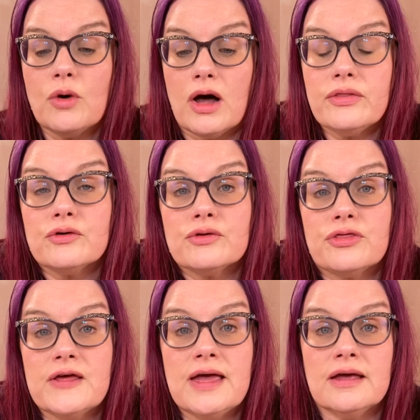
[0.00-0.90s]
other
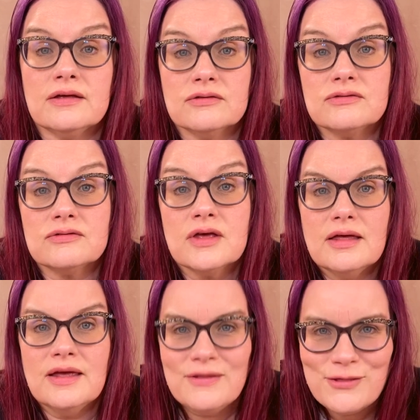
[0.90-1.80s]
things
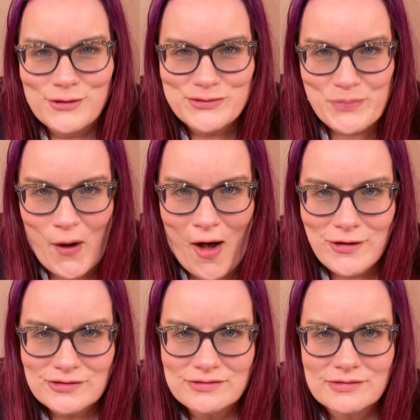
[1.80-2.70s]
in this
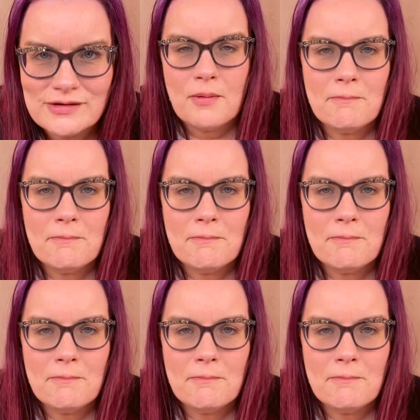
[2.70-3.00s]
box,